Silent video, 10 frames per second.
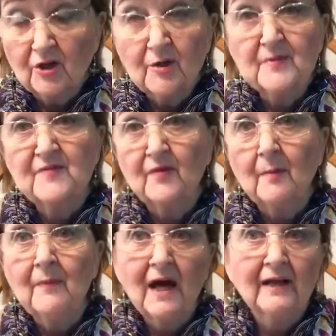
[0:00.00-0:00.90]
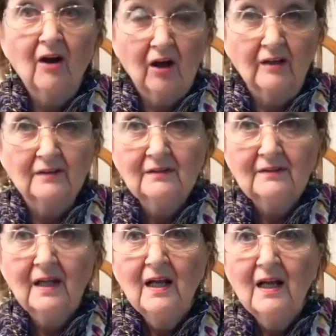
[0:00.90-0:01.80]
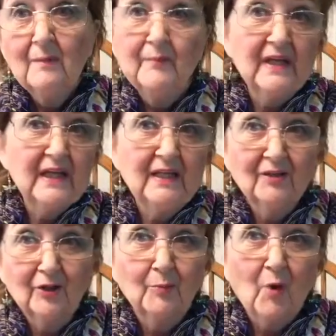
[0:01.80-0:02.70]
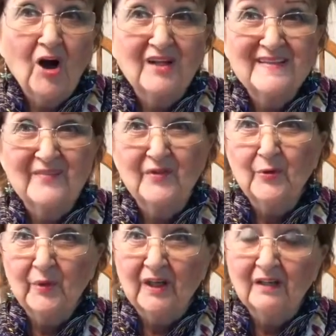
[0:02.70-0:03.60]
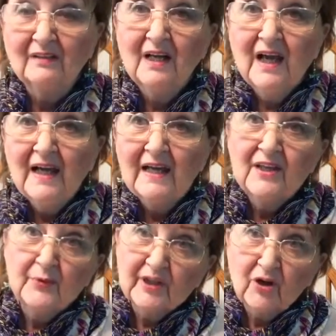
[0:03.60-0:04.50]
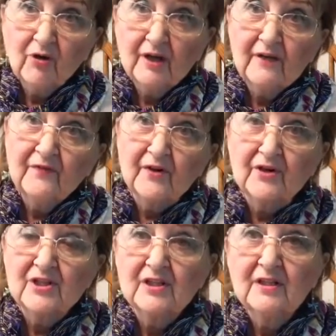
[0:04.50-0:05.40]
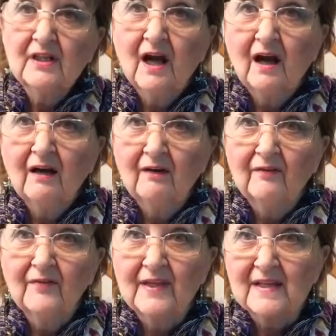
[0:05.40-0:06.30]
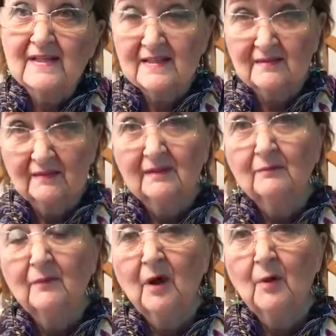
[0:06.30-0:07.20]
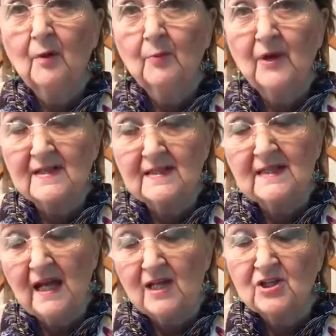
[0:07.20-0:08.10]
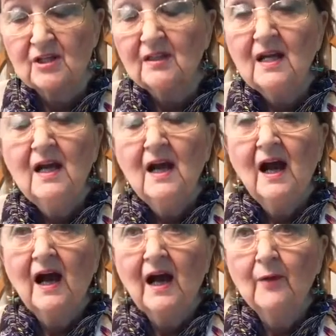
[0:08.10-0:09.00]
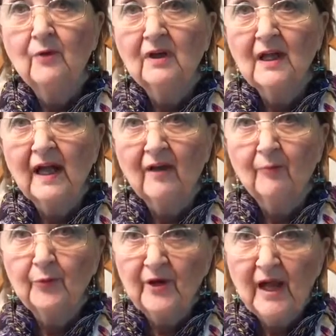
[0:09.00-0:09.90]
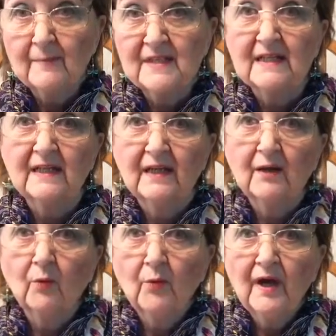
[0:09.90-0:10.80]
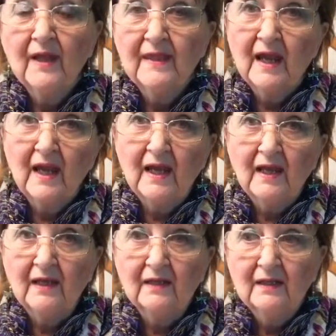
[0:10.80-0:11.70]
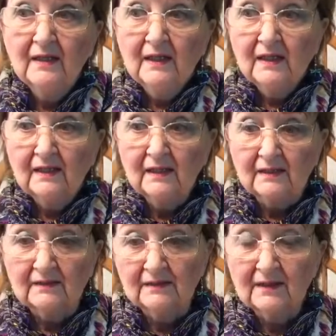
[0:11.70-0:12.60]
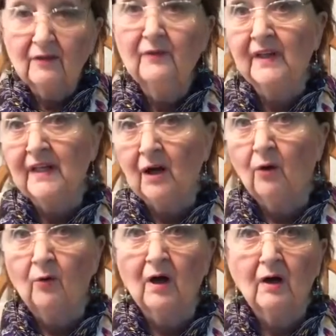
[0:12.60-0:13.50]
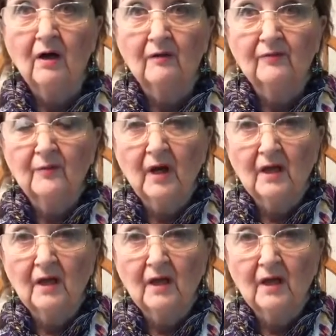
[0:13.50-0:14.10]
herbs from my garden, mini herb walks, if you will. In the recorded version of this presentation, I will have preempted it with a little video of